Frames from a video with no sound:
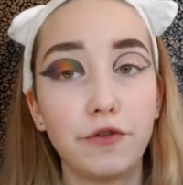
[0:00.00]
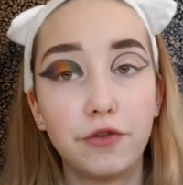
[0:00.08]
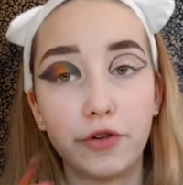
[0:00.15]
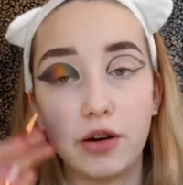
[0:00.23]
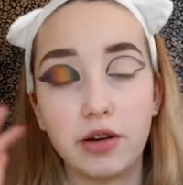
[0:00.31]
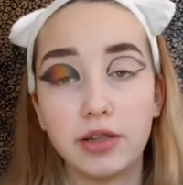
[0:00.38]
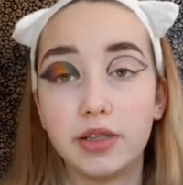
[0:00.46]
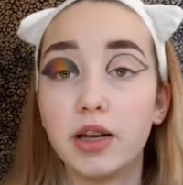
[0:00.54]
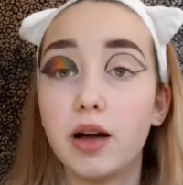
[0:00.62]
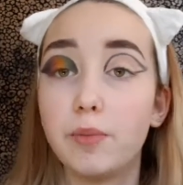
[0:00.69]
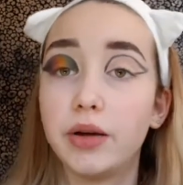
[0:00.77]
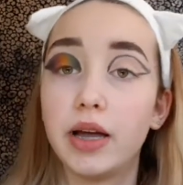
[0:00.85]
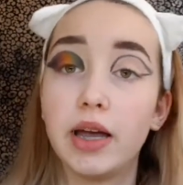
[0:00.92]
for on
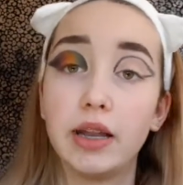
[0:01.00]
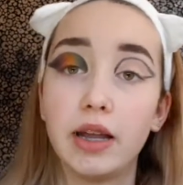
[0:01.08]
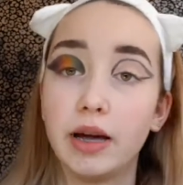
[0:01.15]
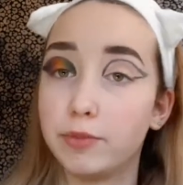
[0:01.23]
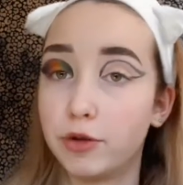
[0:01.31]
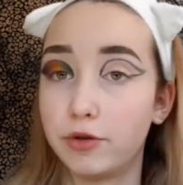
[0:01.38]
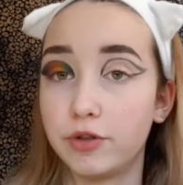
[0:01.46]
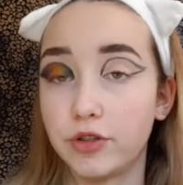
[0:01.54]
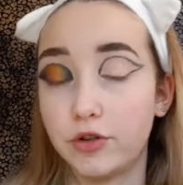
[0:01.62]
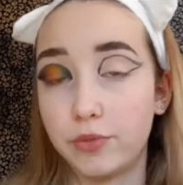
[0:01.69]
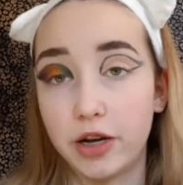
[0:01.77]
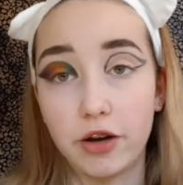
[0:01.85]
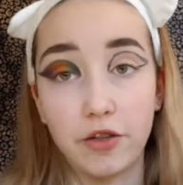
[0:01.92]
top, and I'm going to
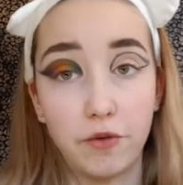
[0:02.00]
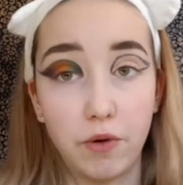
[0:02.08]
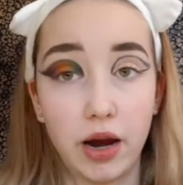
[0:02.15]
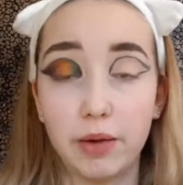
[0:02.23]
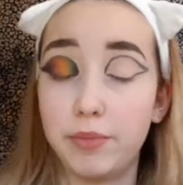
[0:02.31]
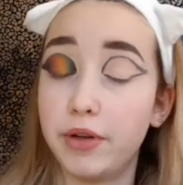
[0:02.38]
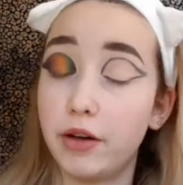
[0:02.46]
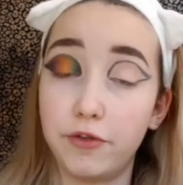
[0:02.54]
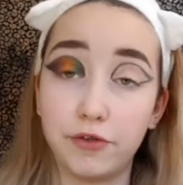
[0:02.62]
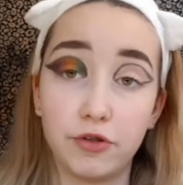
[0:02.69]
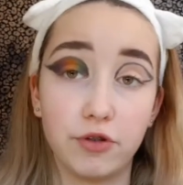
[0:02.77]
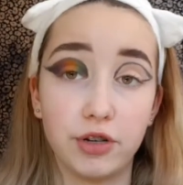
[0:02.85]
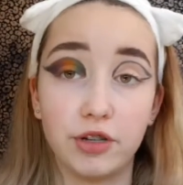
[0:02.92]
do my other eye,
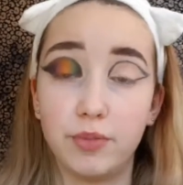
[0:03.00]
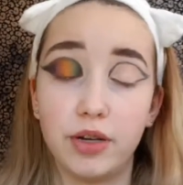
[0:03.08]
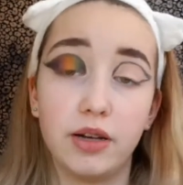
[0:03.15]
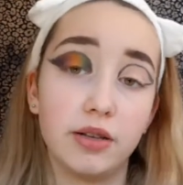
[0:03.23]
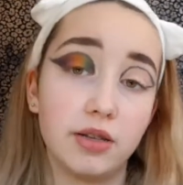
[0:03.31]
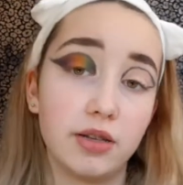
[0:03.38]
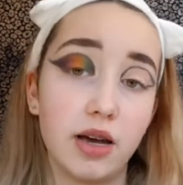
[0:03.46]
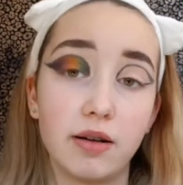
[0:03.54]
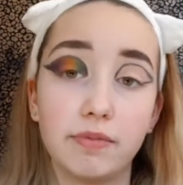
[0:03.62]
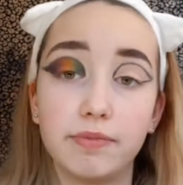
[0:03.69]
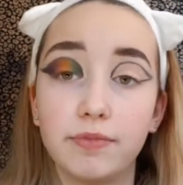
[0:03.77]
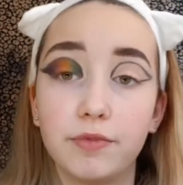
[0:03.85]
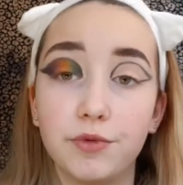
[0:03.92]
of course, because yeah,
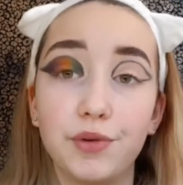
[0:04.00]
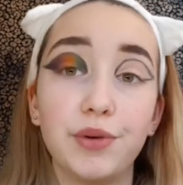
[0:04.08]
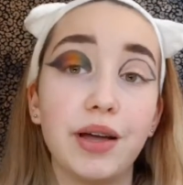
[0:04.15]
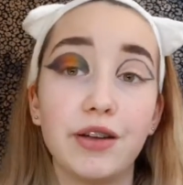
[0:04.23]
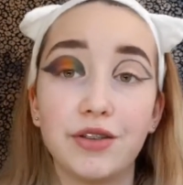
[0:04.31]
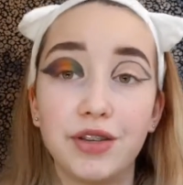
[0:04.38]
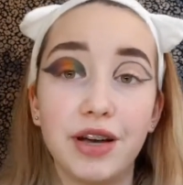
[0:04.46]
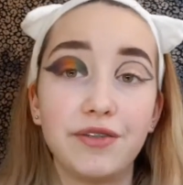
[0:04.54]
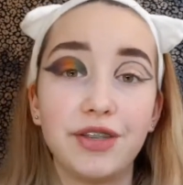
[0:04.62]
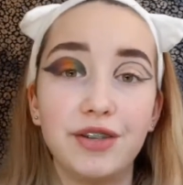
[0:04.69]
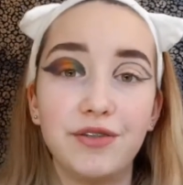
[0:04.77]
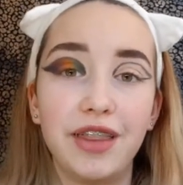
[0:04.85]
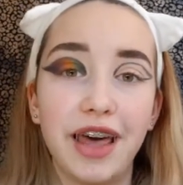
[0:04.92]
we also have
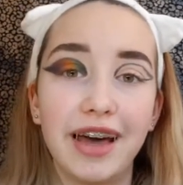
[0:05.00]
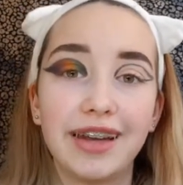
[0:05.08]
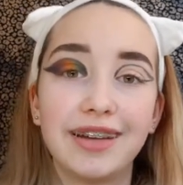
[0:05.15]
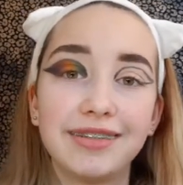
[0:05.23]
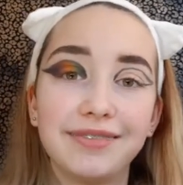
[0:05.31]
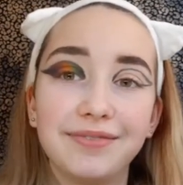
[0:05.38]
to do that.